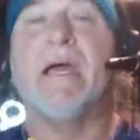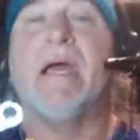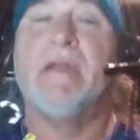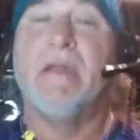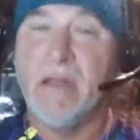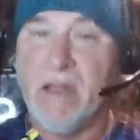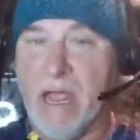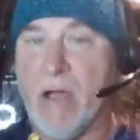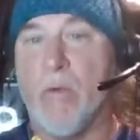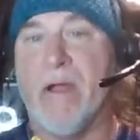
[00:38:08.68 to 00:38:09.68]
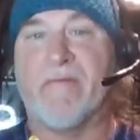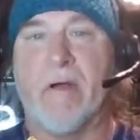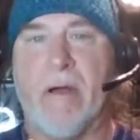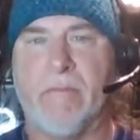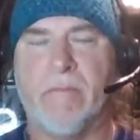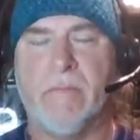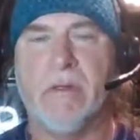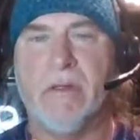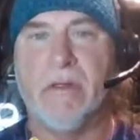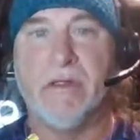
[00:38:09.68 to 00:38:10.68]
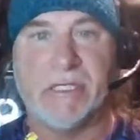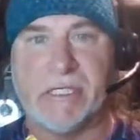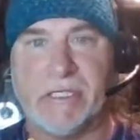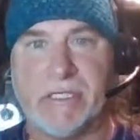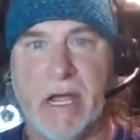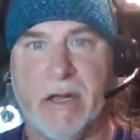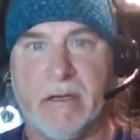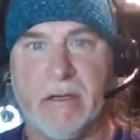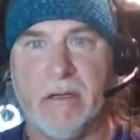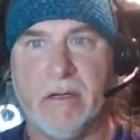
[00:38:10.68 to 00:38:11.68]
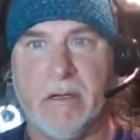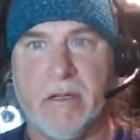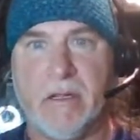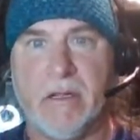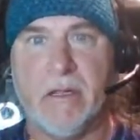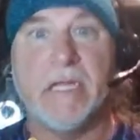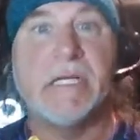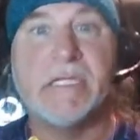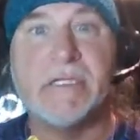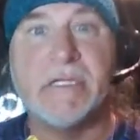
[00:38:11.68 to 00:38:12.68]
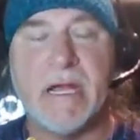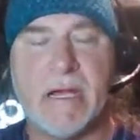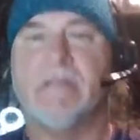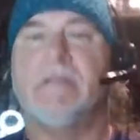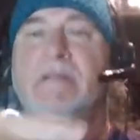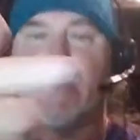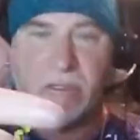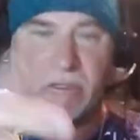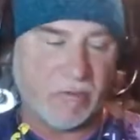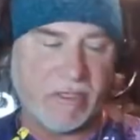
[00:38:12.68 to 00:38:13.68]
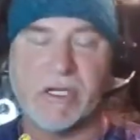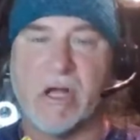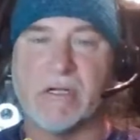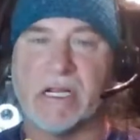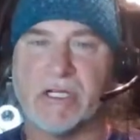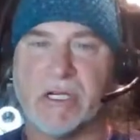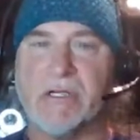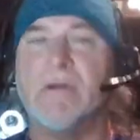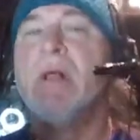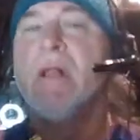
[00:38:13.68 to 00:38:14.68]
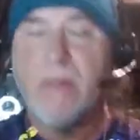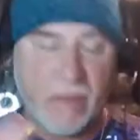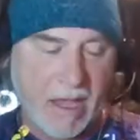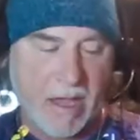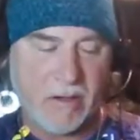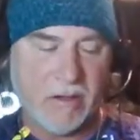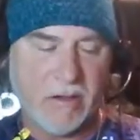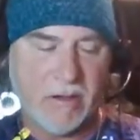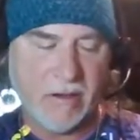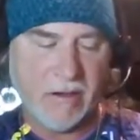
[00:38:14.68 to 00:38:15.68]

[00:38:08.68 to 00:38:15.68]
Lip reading: in, it went from "This is it, this is the end" to the three songs I showed you. Then